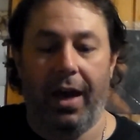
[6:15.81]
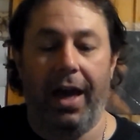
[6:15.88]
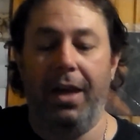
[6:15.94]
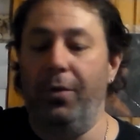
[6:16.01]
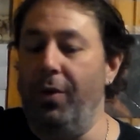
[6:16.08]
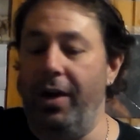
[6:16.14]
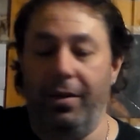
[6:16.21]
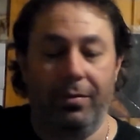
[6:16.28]

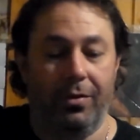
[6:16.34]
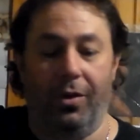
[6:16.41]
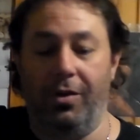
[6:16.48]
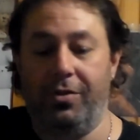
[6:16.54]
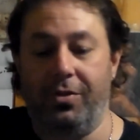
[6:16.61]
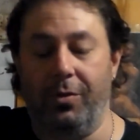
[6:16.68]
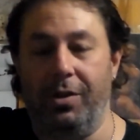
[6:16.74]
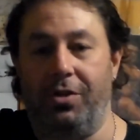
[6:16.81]
anyway,
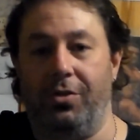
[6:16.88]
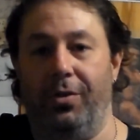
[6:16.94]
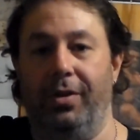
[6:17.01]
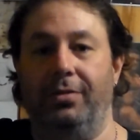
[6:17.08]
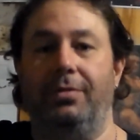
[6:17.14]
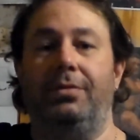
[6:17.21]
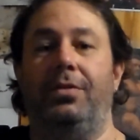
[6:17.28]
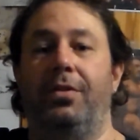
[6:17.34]
long story
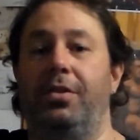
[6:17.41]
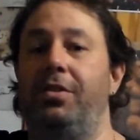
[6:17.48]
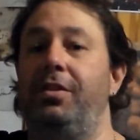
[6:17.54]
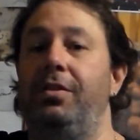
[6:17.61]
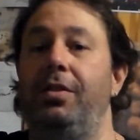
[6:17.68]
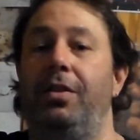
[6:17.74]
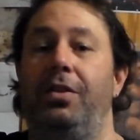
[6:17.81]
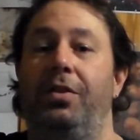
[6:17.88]
short,
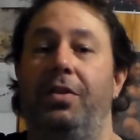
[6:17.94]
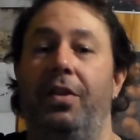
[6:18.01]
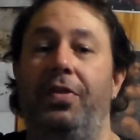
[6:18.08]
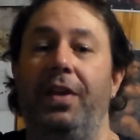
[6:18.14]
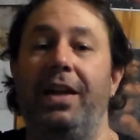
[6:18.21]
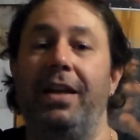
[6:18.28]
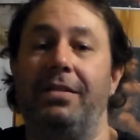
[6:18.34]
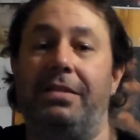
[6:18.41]
the
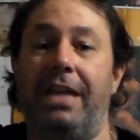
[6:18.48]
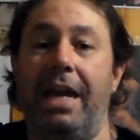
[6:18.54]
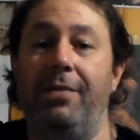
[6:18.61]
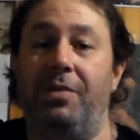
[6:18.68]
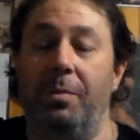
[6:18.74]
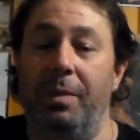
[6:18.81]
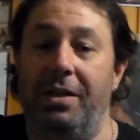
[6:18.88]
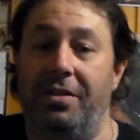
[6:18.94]
thing that
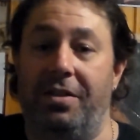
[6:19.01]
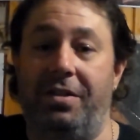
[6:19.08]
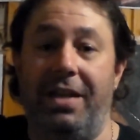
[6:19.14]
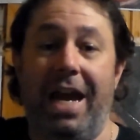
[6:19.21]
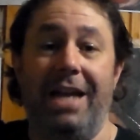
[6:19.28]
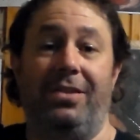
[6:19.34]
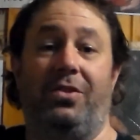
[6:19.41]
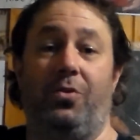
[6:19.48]
saves them is a
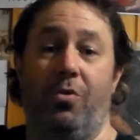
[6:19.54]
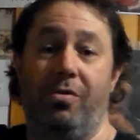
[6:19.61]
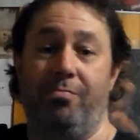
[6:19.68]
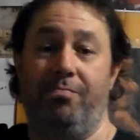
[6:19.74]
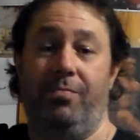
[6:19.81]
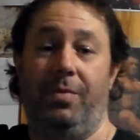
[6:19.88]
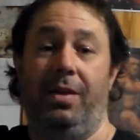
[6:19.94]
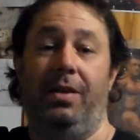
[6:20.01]
sandstorm.